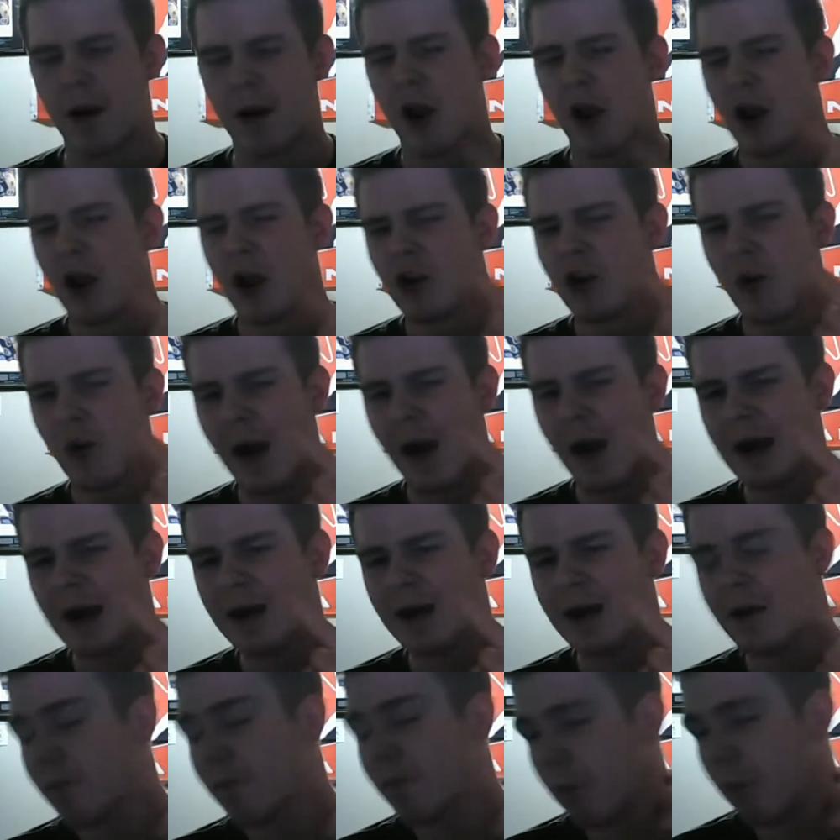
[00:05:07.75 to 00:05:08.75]
You had
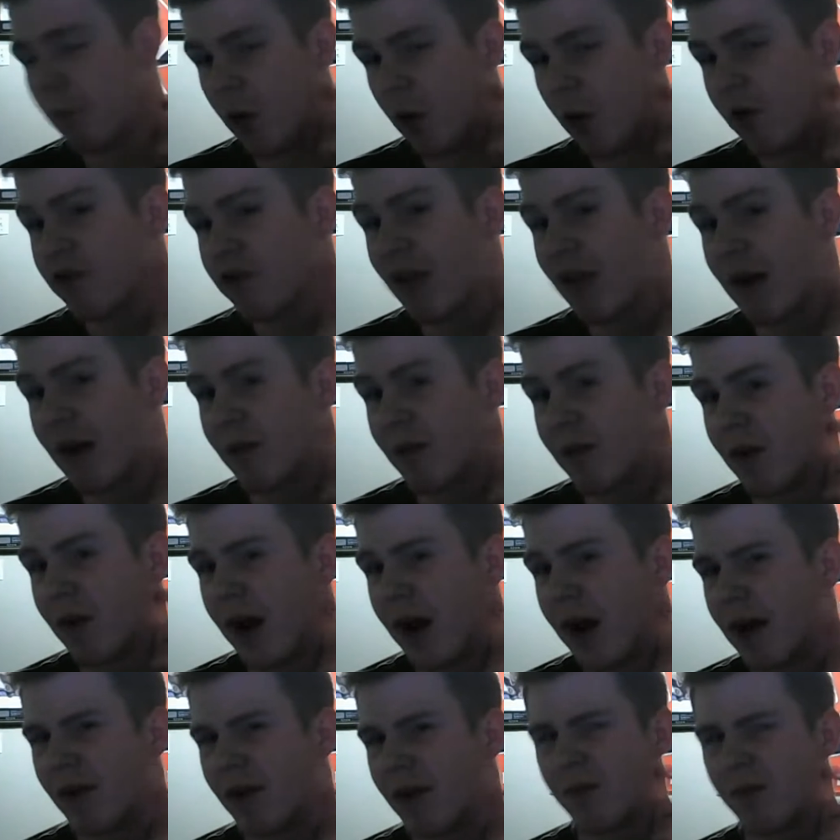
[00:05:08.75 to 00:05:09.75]
moves that
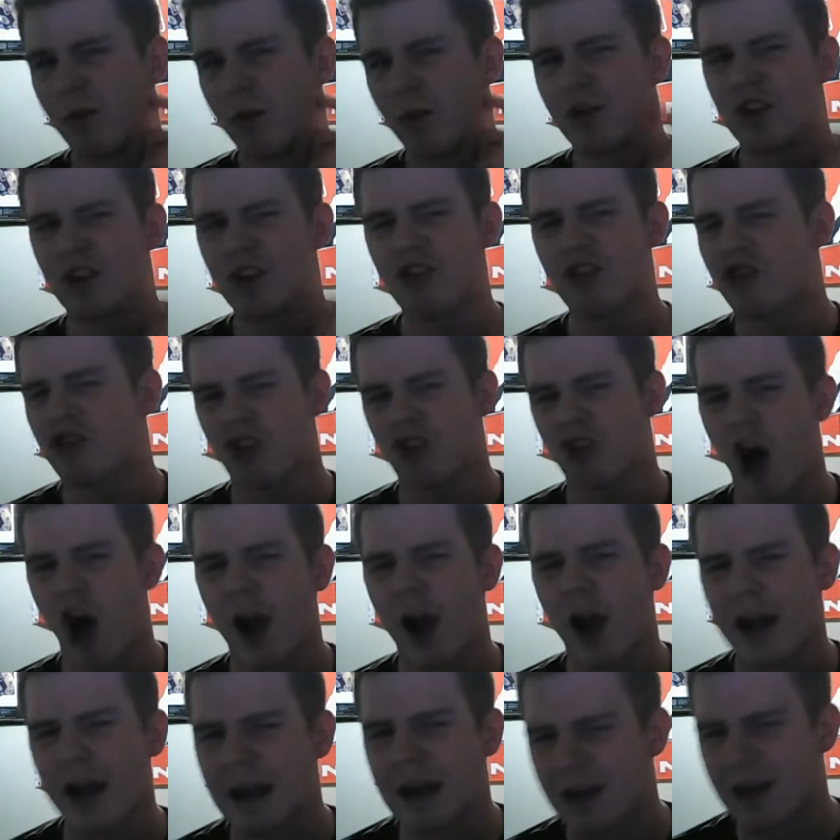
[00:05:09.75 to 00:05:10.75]
were just
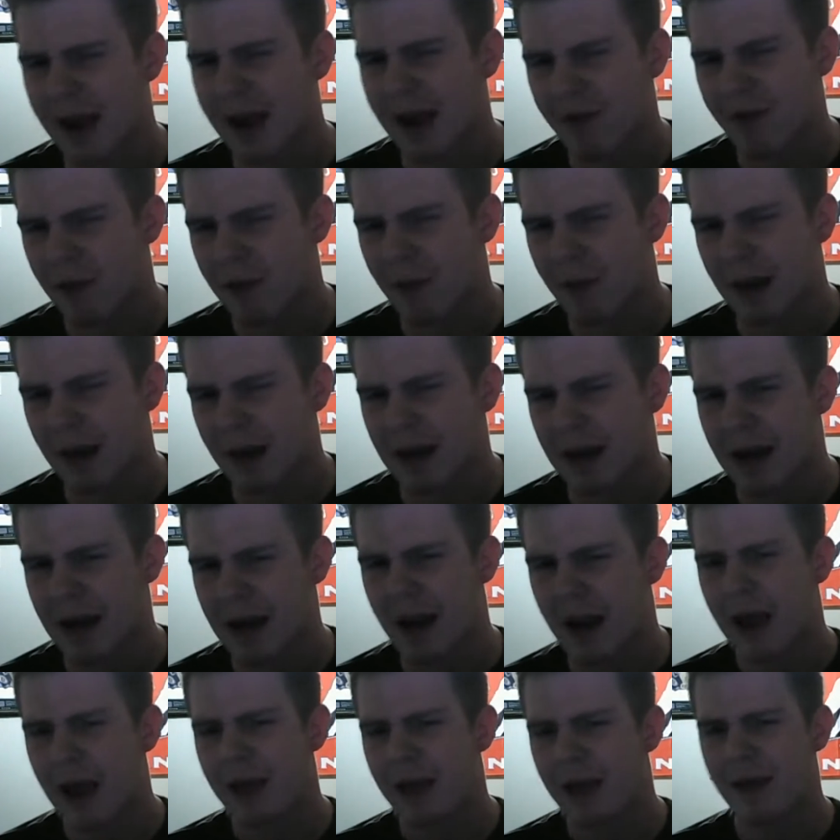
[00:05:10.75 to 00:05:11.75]
shocking to everybody
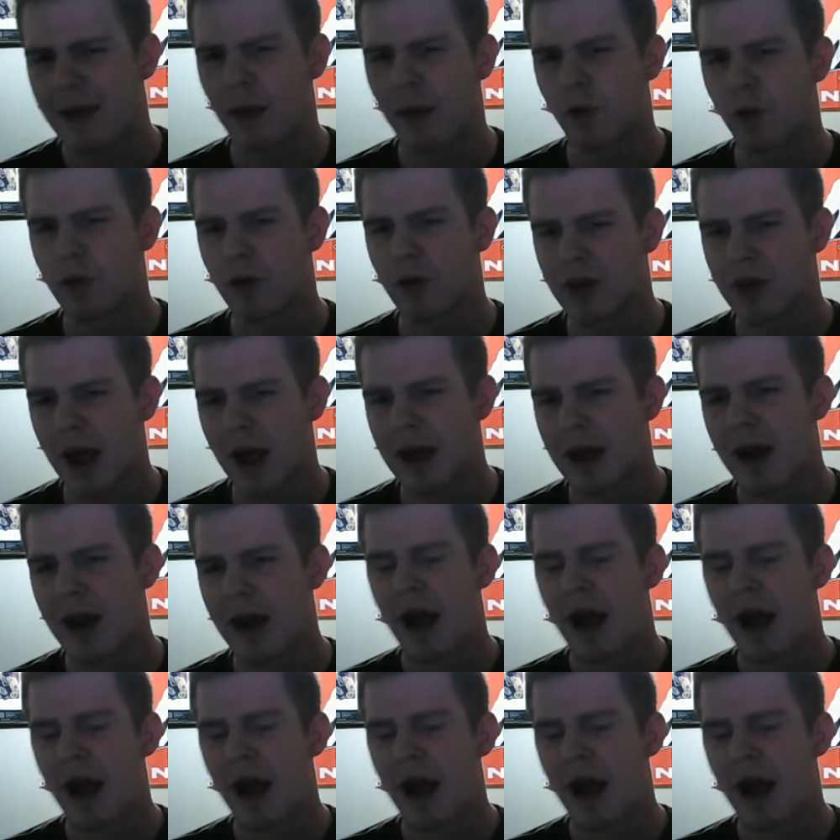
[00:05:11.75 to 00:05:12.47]
that were done.